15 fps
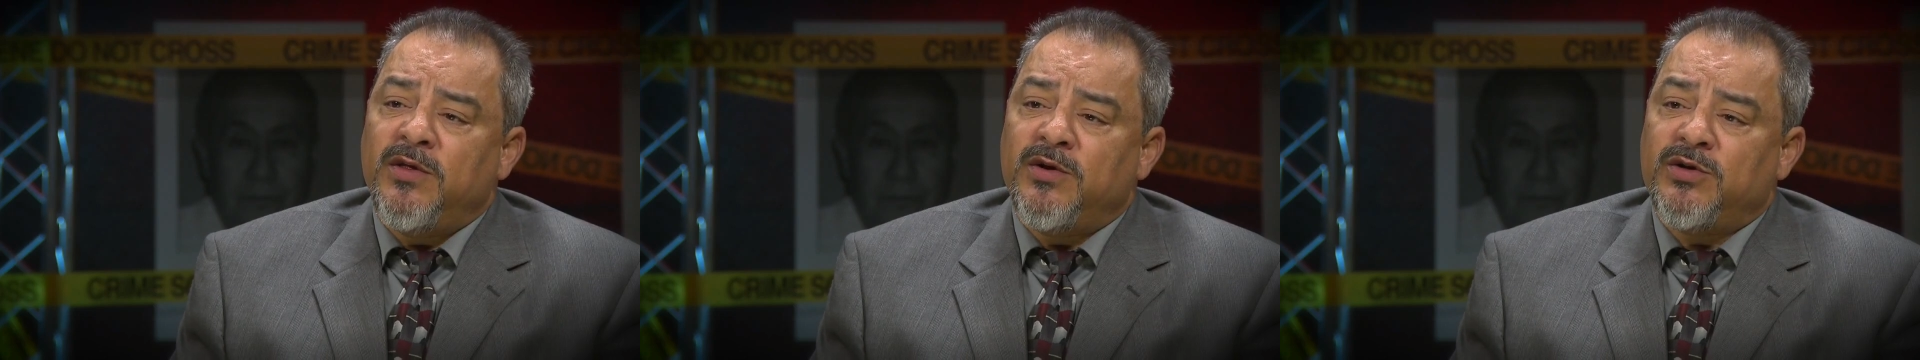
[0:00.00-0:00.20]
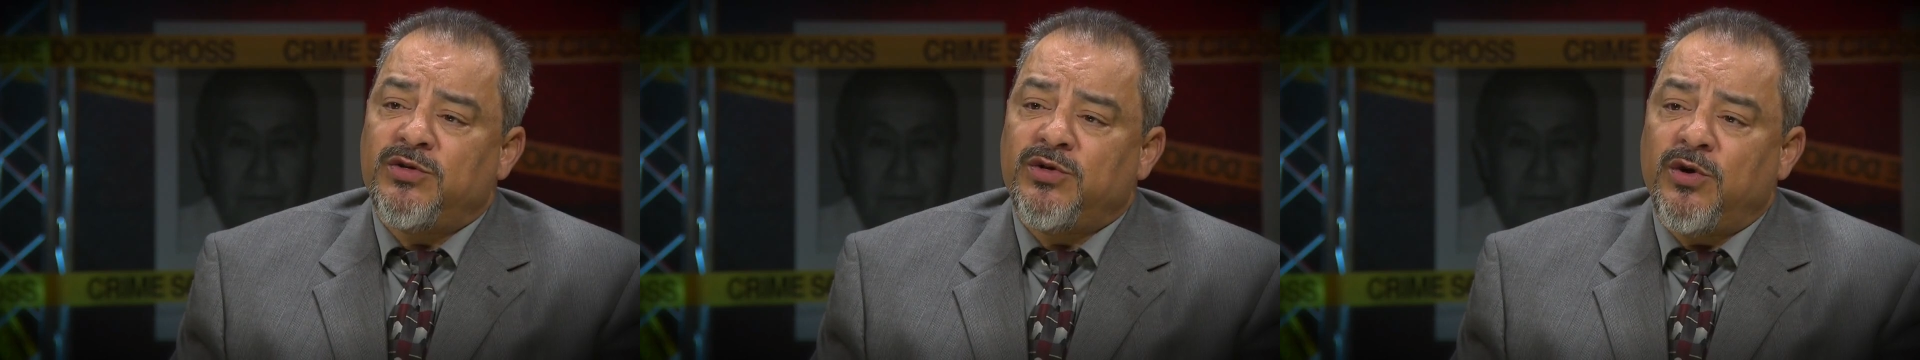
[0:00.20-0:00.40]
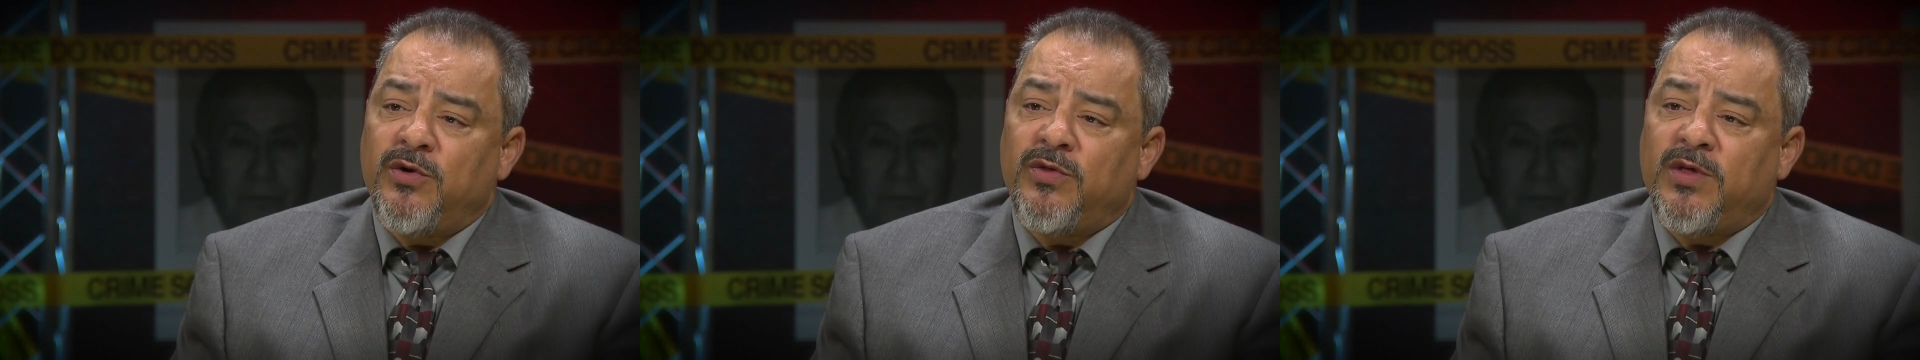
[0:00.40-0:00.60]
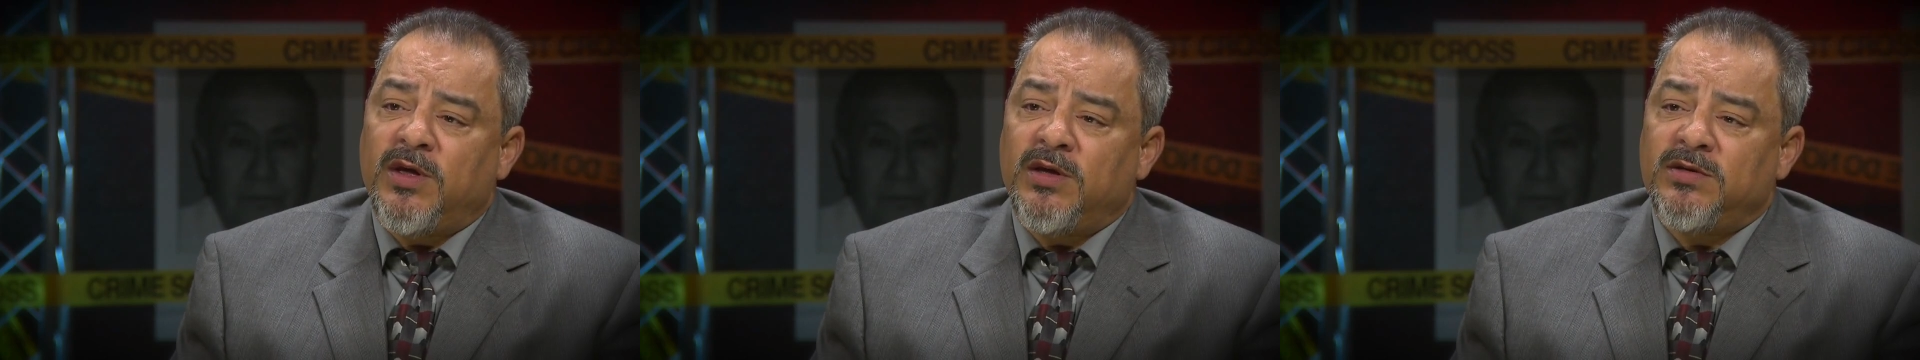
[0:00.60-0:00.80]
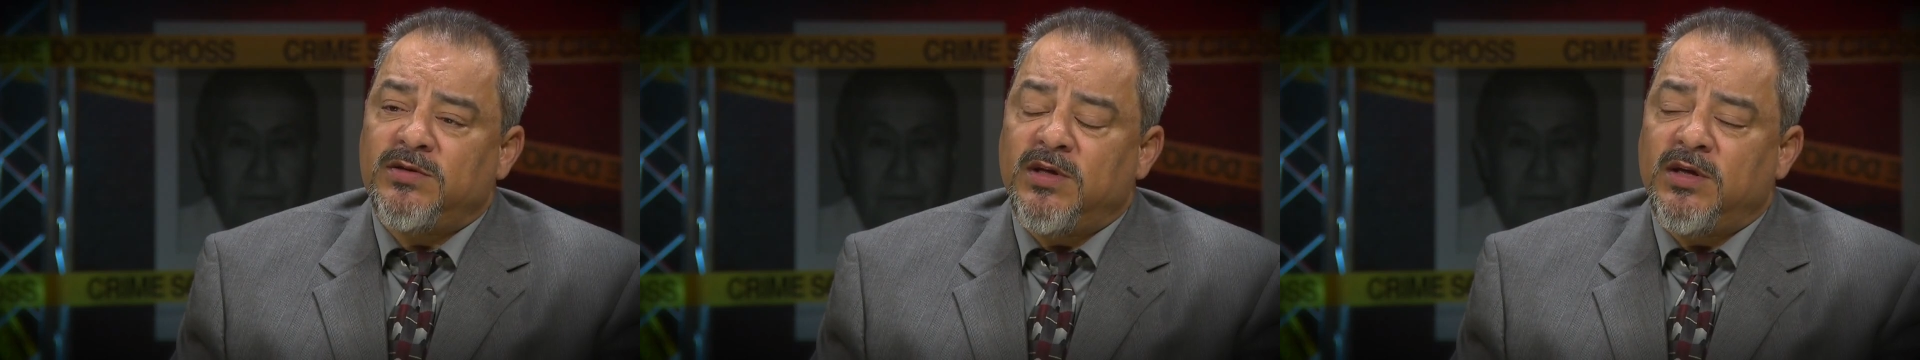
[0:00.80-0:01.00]
there are certain
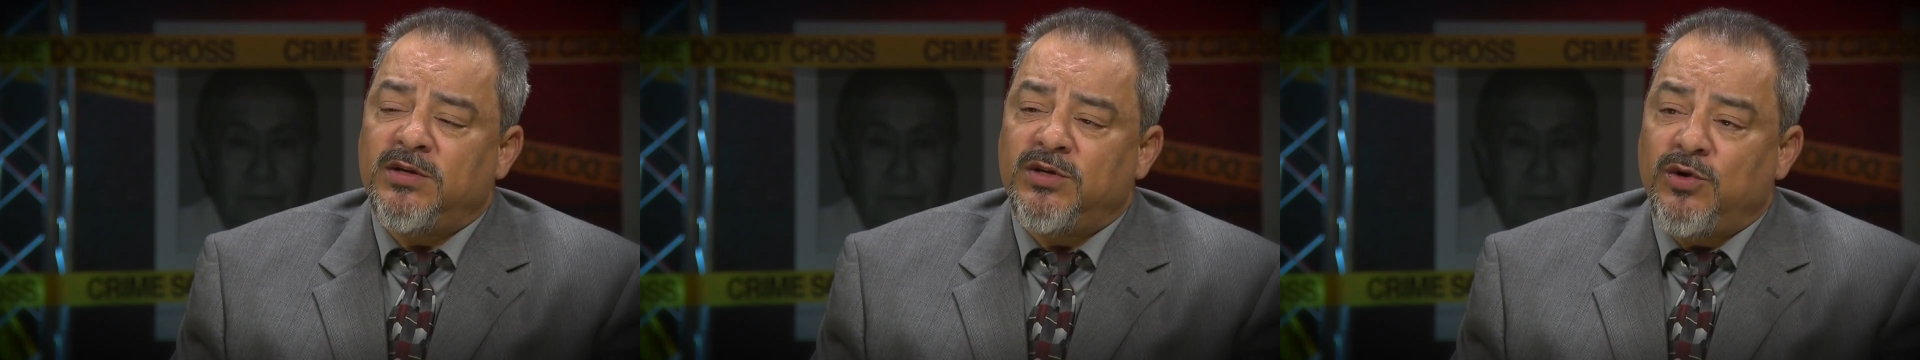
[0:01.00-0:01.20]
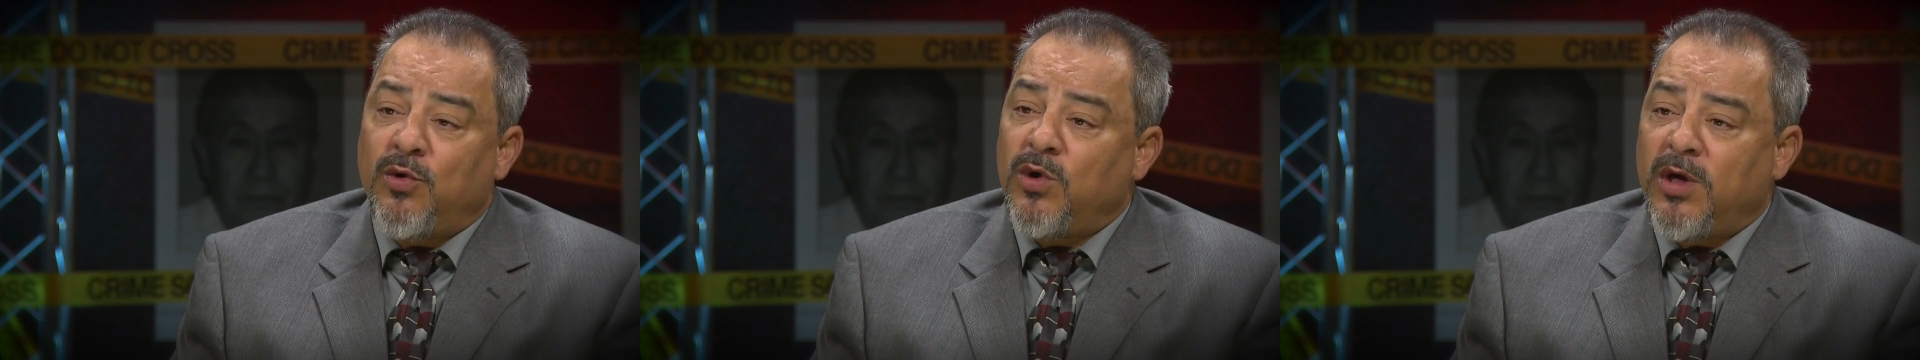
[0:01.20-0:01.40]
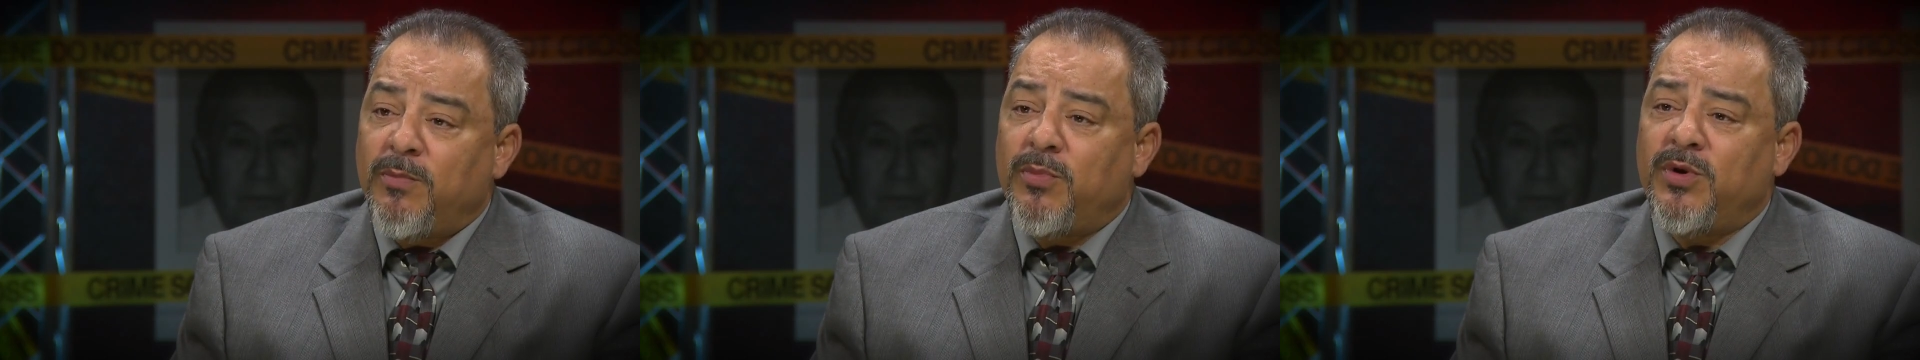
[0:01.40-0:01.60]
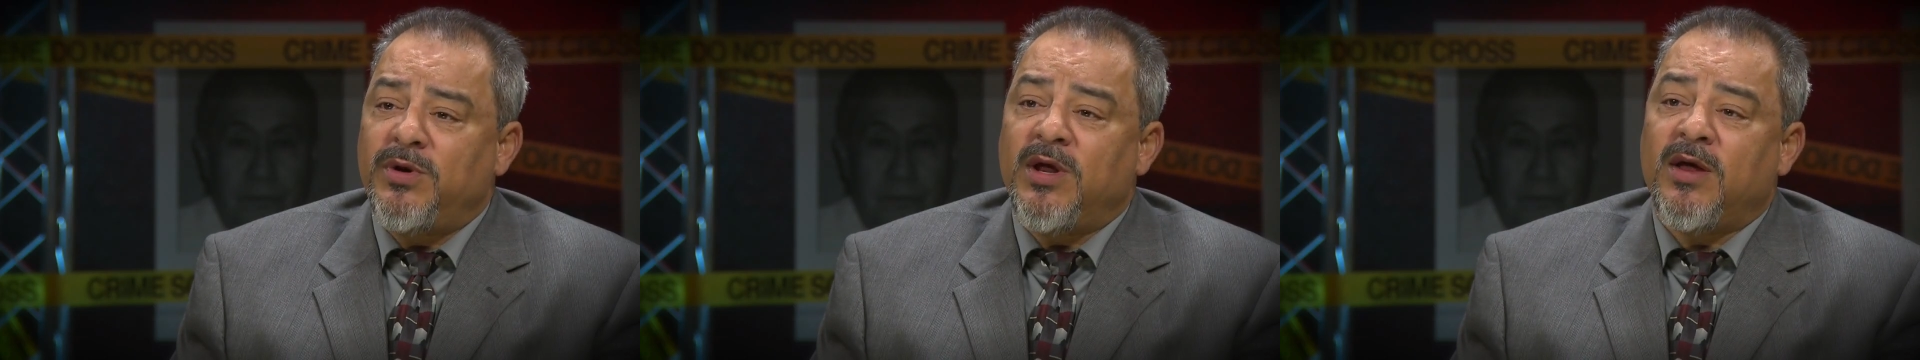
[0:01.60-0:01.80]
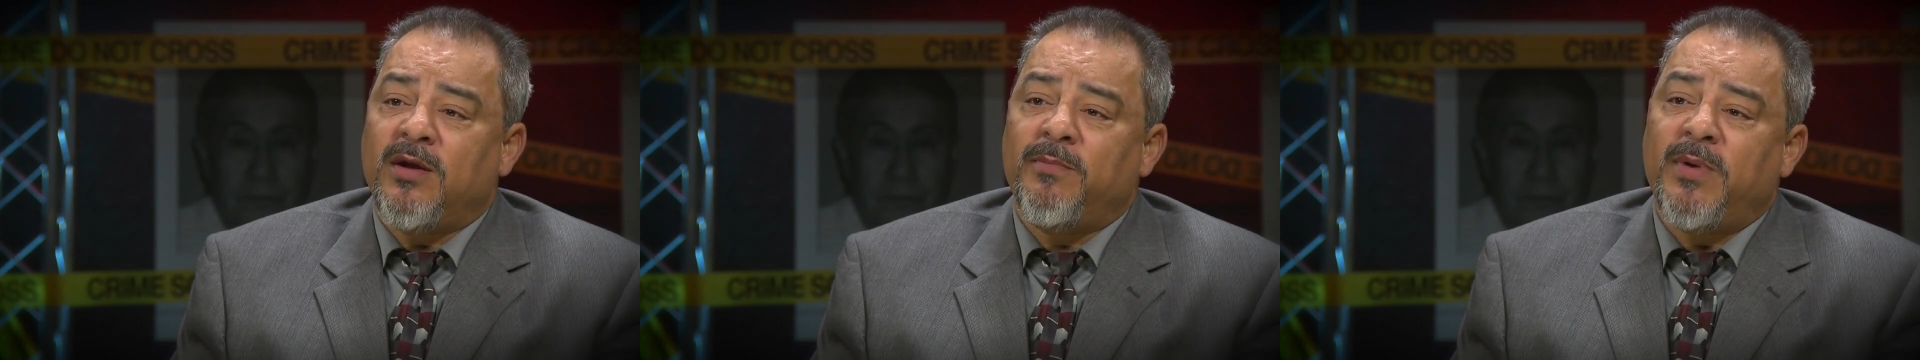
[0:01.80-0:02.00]
things that don't get
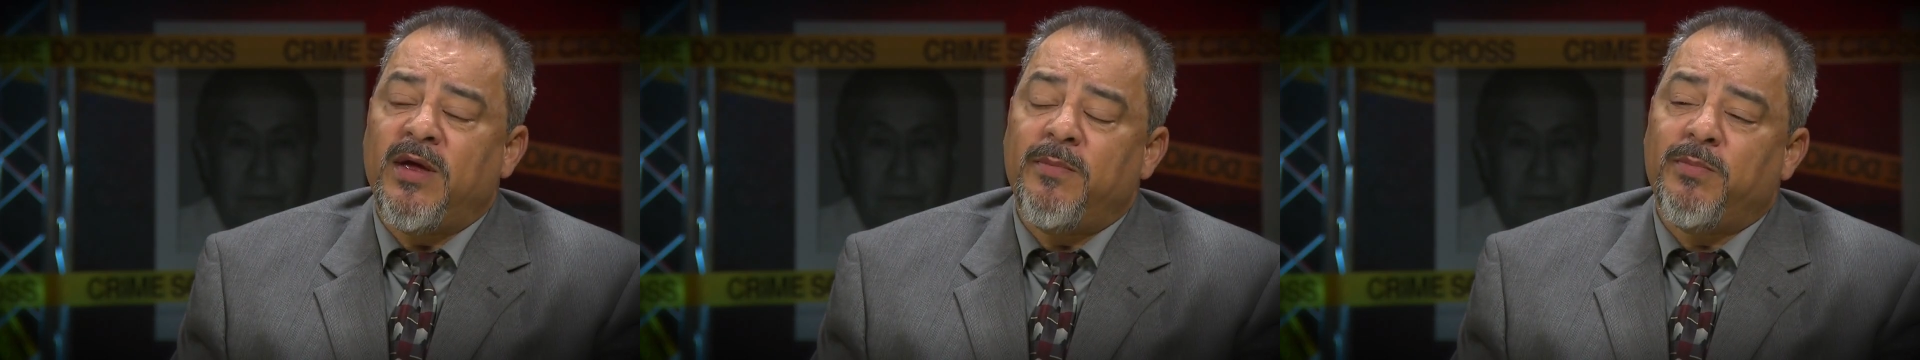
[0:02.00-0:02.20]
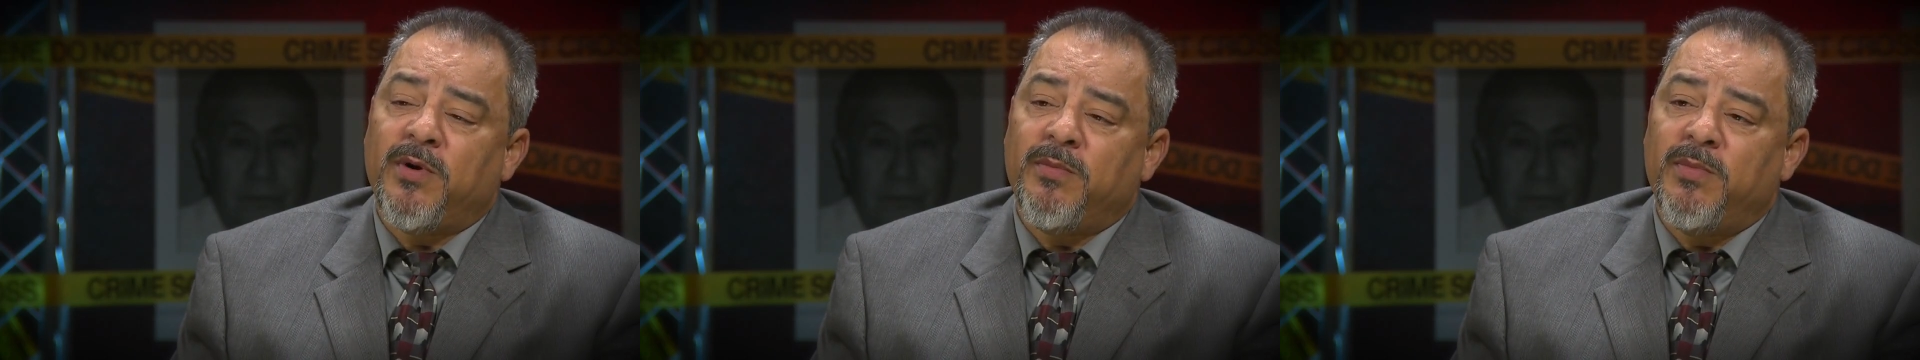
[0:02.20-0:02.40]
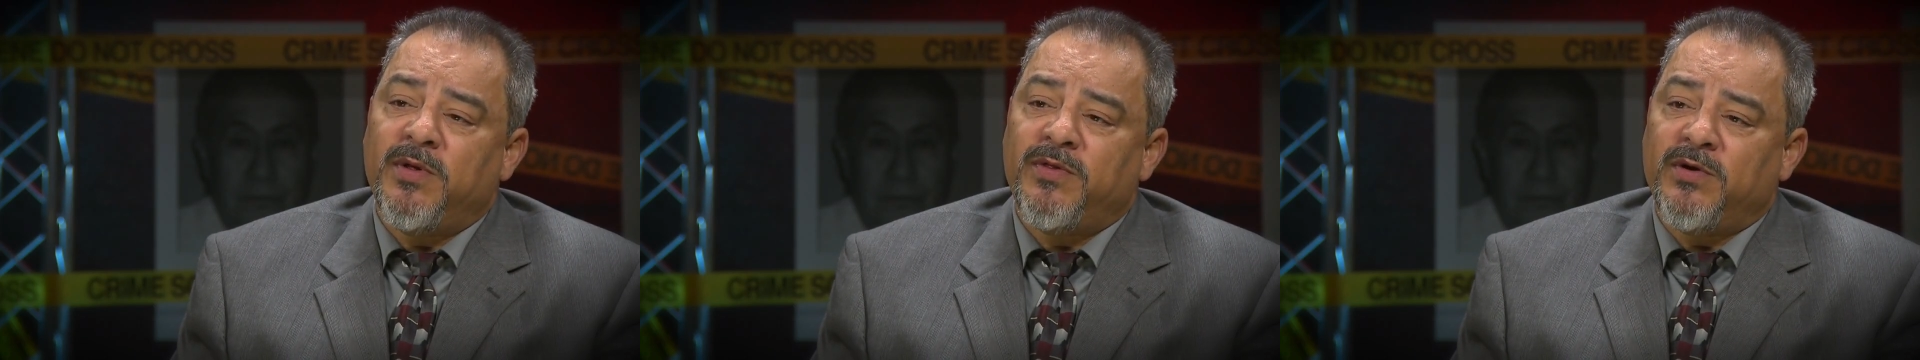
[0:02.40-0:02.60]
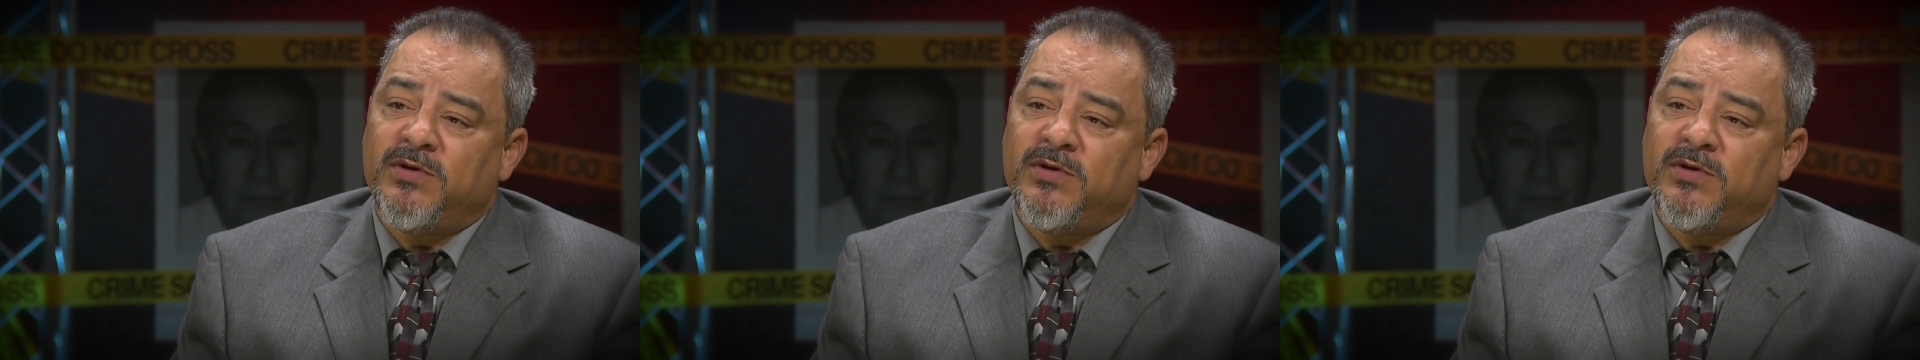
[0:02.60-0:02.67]
put down on paper, but